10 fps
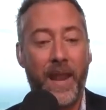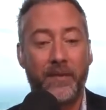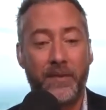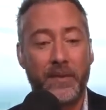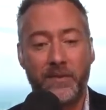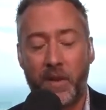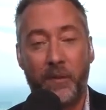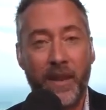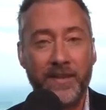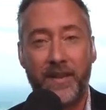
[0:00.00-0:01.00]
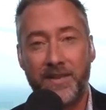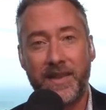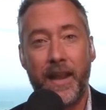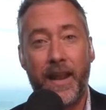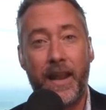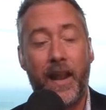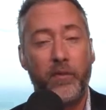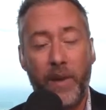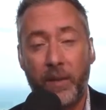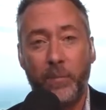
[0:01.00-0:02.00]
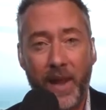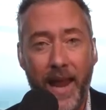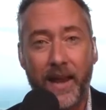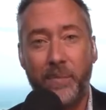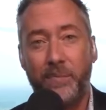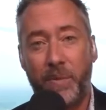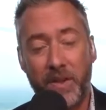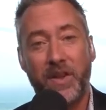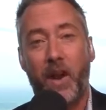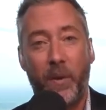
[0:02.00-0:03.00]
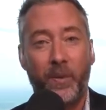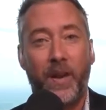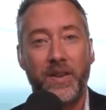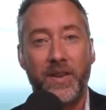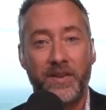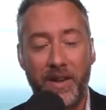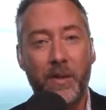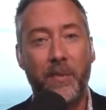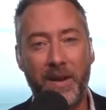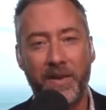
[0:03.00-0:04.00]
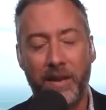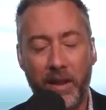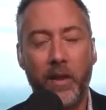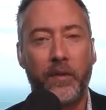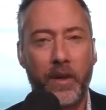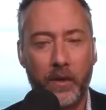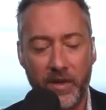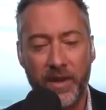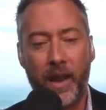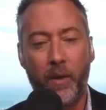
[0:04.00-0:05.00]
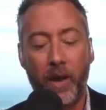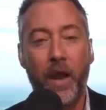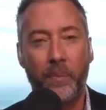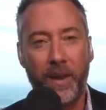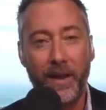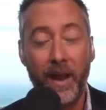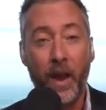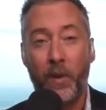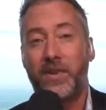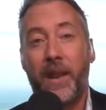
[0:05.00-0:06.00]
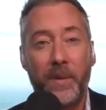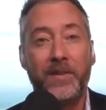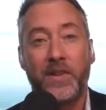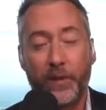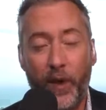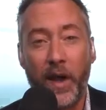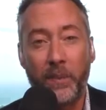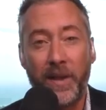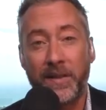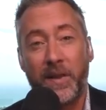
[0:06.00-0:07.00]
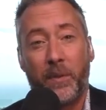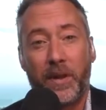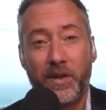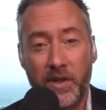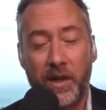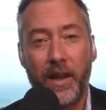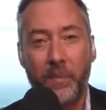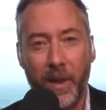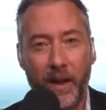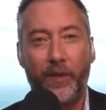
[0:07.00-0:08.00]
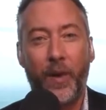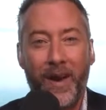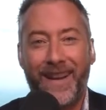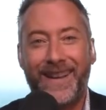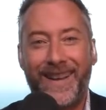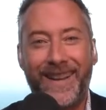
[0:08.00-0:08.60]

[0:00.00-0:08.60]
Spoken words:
And so things like the CIA have like black budget operations. And you mentioned that you don't think Chris Cantwell got paid, which that'd be just funny because he really should get paid for what he did.